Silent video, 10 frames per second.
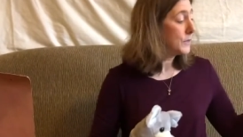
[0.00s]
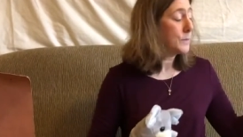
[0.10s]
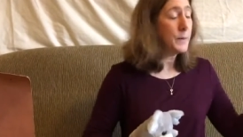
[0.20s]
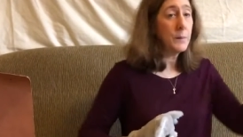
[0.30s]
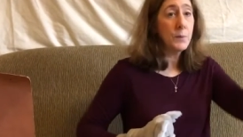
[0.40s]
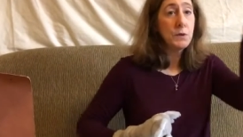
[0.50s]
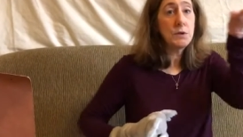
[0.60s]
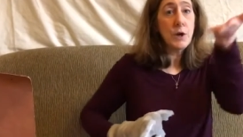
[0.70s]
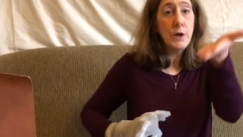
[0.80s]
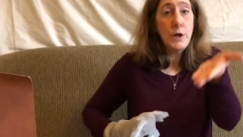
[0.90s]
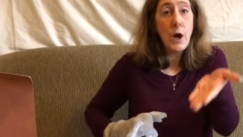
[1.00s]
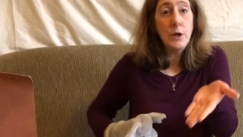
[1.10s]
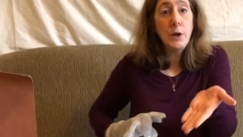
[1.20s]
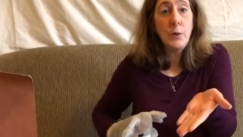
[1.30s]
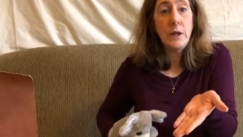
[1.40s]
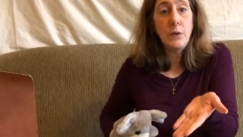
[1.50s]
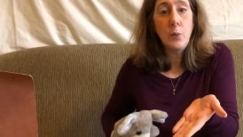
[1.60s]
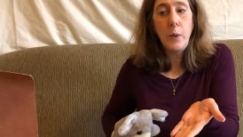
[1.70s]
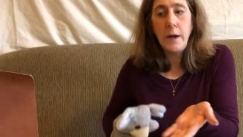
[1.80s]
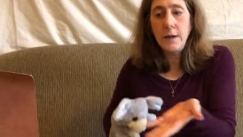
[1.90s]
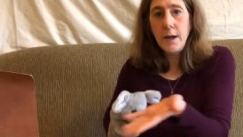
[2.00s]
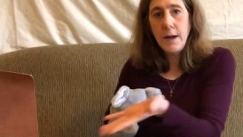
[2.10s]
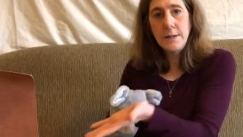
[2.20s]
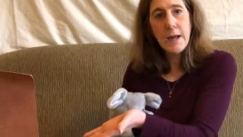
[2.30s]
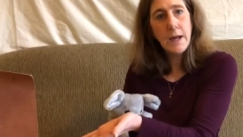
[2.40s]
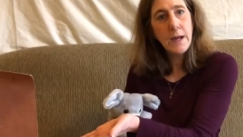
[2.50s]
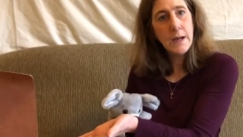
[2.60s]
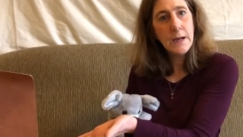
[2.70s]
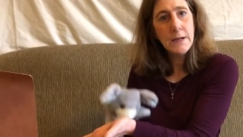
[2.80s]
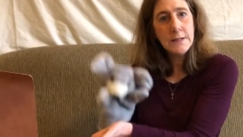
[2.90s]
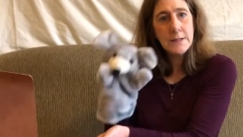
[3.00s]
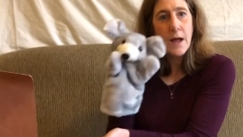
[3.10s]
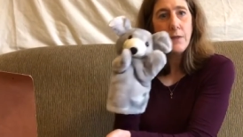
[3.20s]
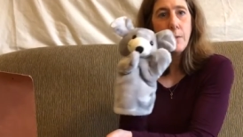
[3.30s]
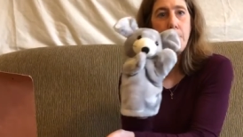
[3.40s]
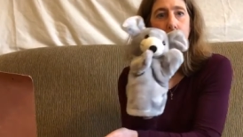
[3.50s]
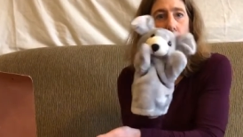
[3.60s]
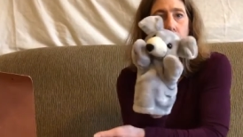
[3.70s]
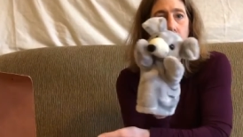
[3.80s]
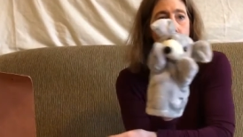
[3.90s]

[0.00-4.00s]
the people started unloading the wheat and taking it inside the mill.